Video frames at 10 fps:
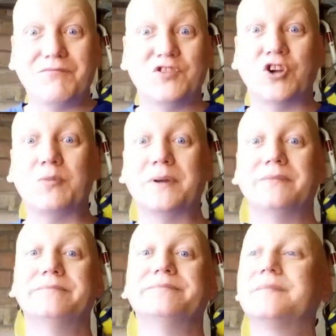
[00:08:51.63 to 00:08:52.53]
shop,
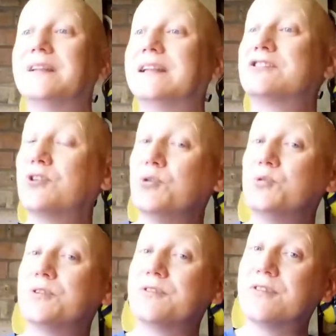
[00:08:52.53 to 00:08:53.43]
and it's
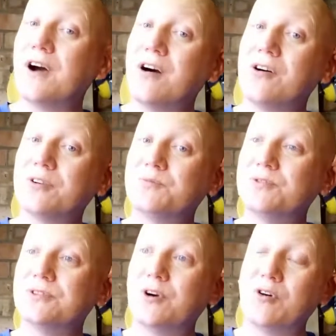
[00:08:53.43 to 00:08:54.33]
called the
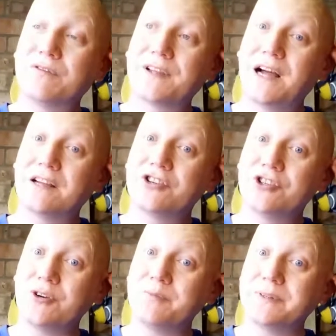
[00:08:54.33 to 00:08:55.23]
Hardwood Offcut
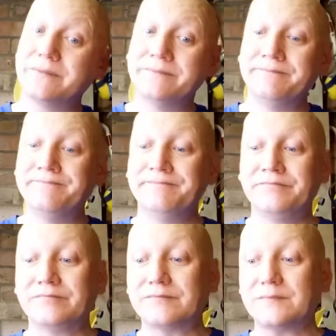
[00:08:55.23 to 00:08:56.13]
Shop.
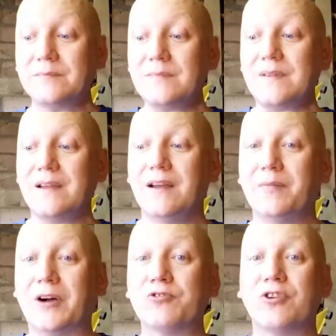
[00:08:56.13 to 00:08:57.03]

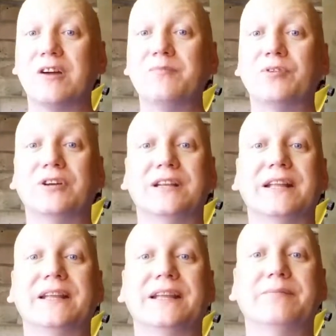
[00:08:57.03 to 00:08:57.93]
I'll try and put a
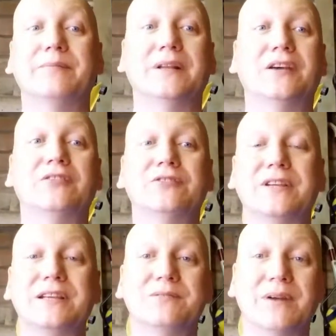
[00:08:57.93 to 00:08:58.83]
link in below to
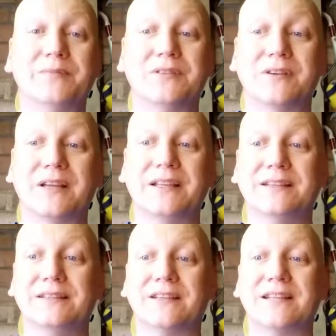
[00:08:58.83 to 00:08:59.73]
his website.
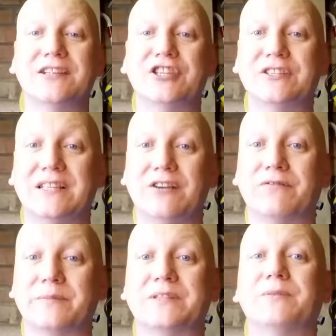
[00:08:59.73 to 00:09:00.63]
It doesn't actually sell
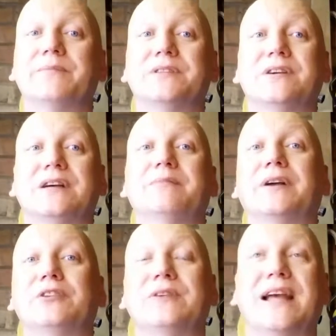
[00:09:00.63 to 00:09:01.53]
from his website,
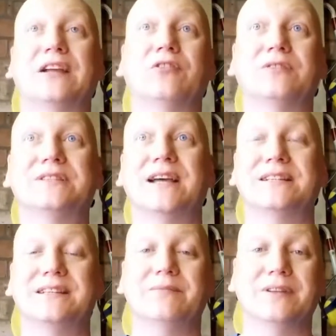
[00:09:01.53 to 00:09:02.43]
but you can
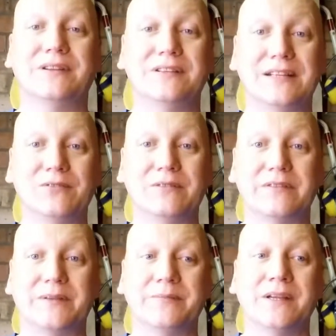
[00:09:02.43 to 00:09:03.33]
contact him and deal with
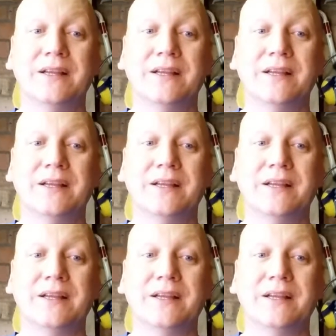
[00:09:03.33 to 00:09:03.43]
him.